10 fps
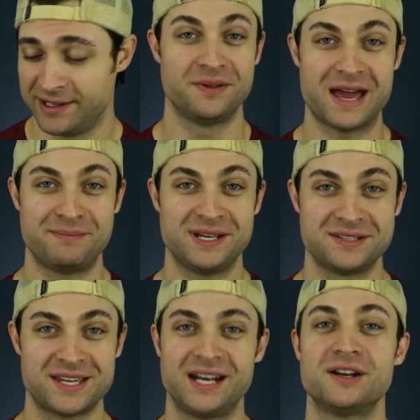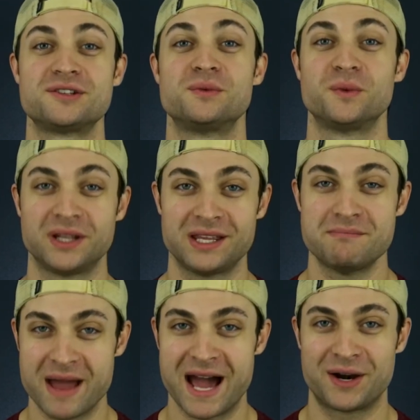With that being said, it doesn't really
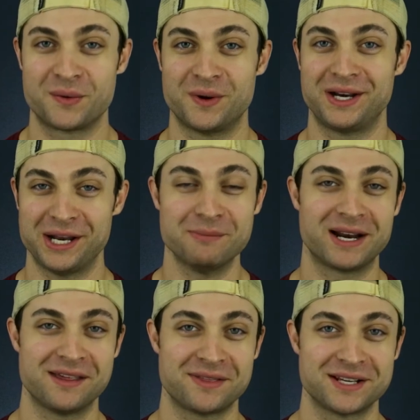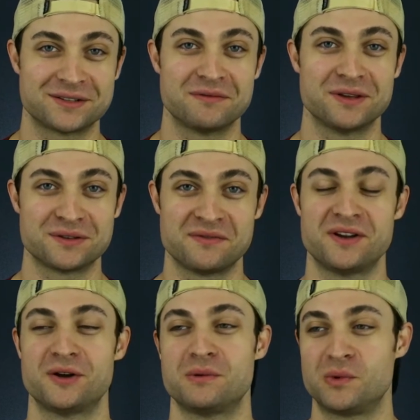matter what anybody thinks of this
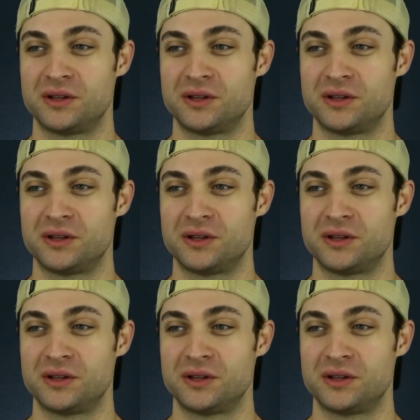film,